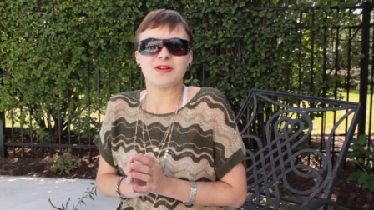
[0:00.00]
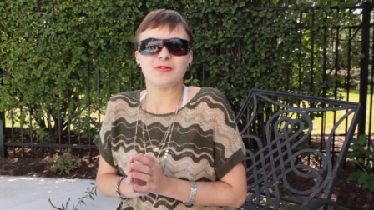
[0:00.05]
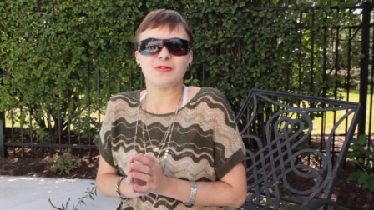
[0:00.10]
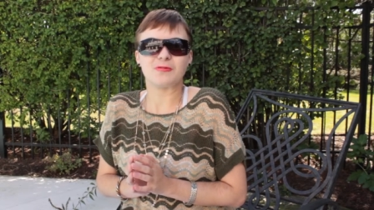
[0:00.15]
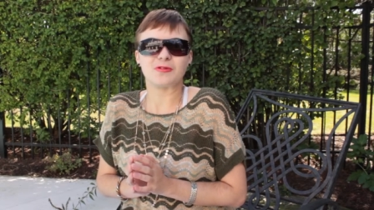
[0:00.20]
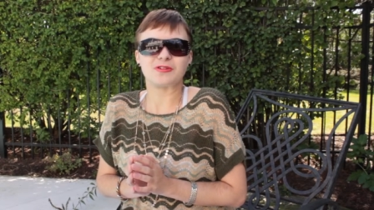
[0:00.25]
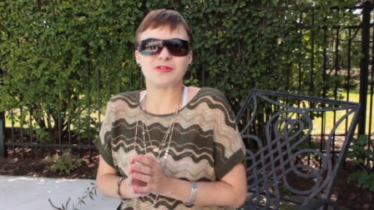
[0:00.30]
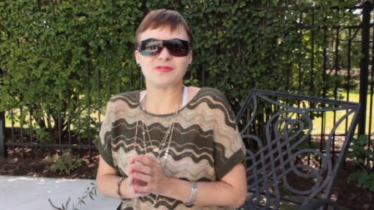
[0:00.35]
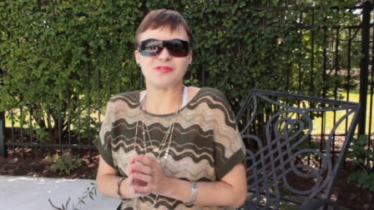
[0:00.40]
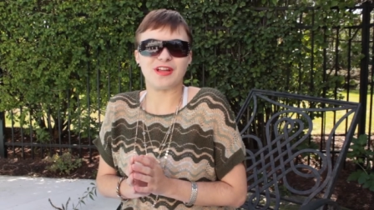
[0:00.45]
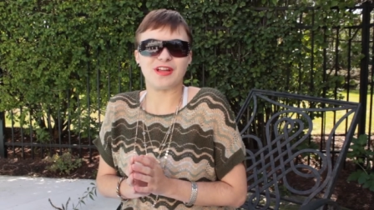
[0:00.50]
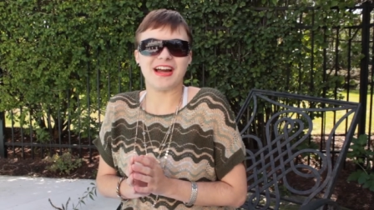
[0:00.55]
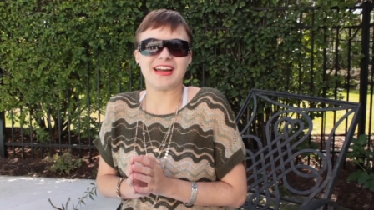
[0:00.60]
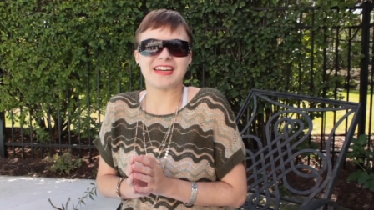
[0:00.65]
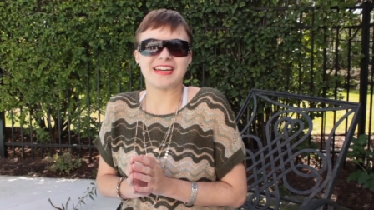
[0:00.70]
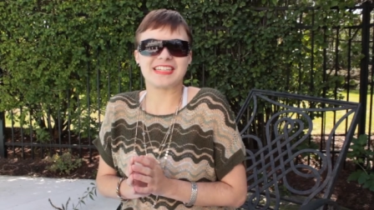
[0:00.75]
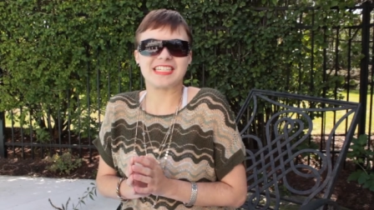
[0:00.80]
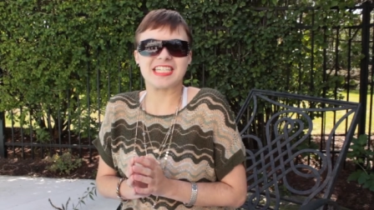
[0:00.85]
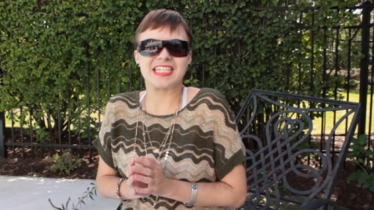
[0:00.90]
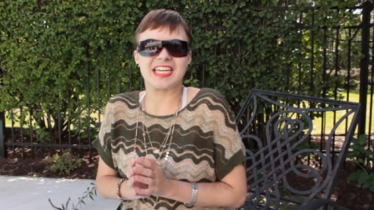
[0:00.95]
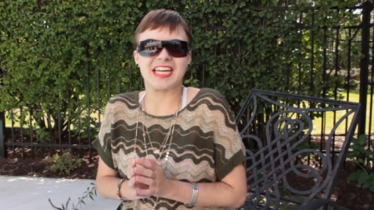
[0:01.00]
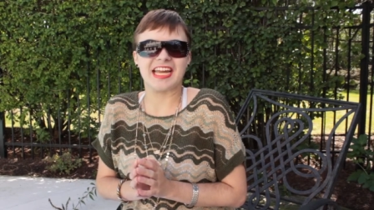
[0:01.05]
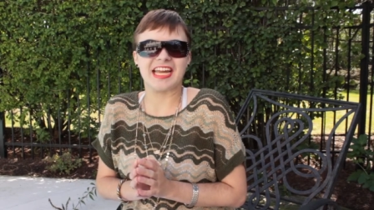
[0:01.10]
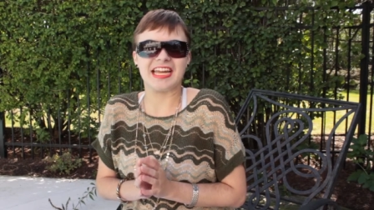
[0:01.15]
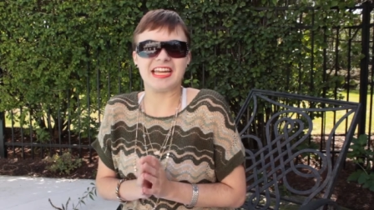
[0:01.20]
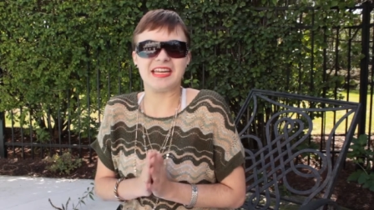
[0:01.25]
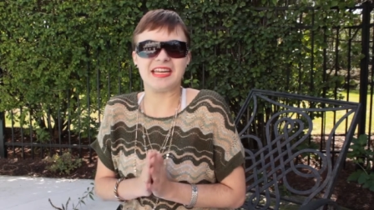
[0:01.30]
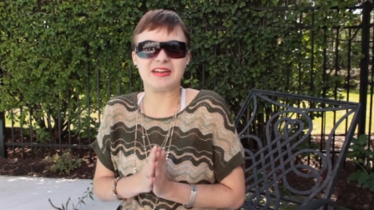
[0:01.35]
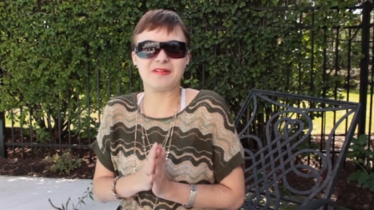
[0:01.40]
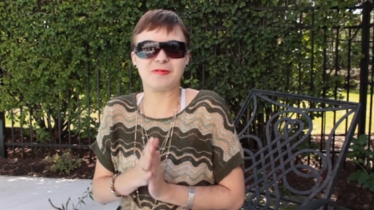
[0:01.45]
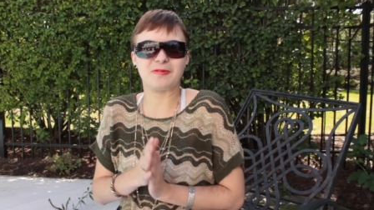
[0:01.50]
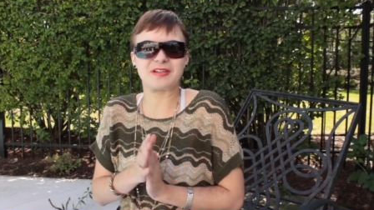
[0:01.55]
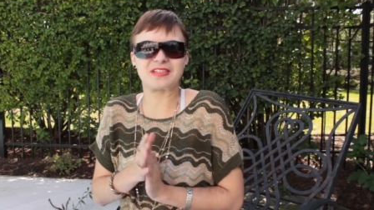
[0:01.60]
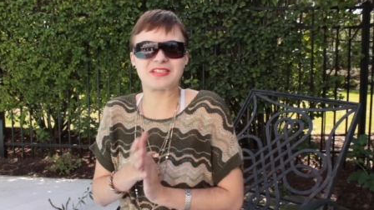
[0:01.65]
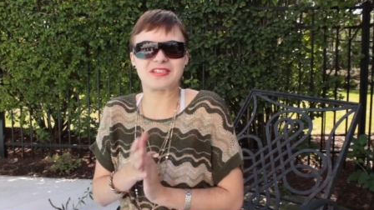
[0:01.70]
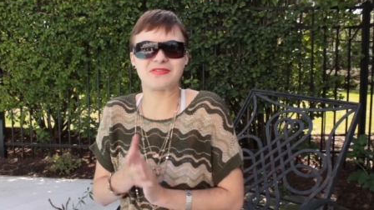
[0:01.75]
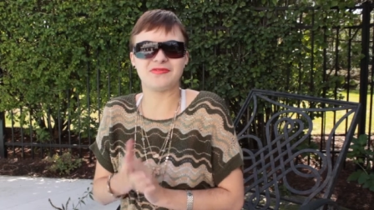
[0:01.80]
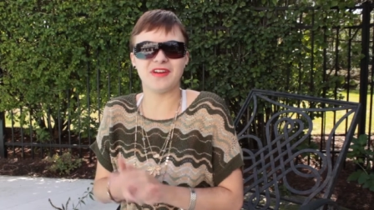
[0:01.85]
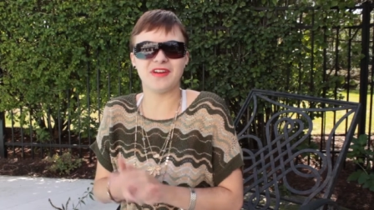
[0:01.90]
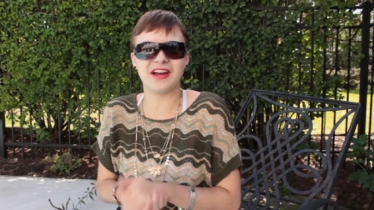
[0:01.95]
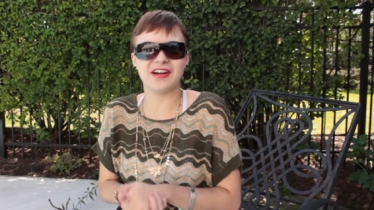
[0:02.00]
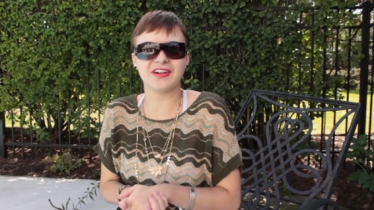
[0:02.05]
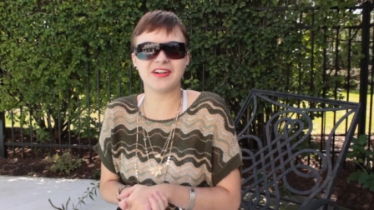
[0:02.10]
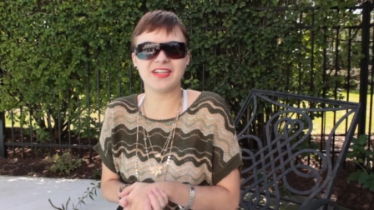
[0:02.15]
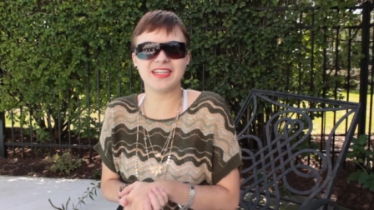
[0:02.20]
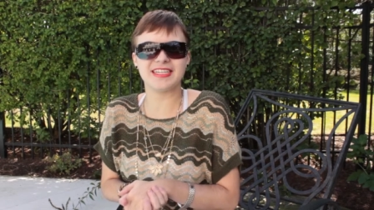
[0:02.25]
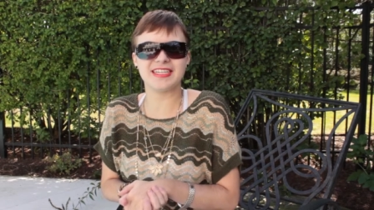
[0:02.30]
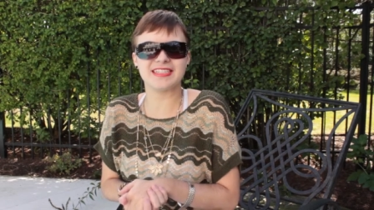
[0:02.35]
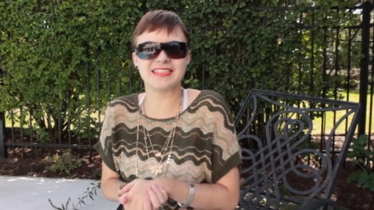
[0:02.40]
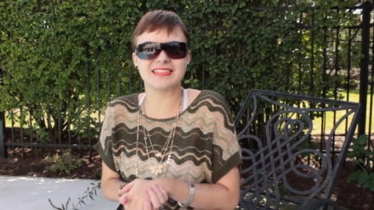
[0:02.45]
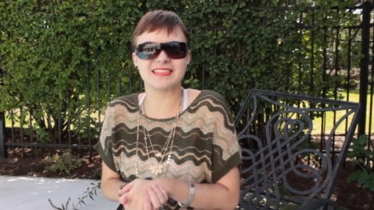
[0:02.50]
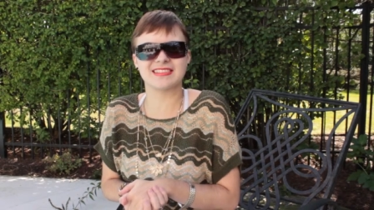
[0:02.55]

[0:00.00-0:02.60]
would have liked. He was very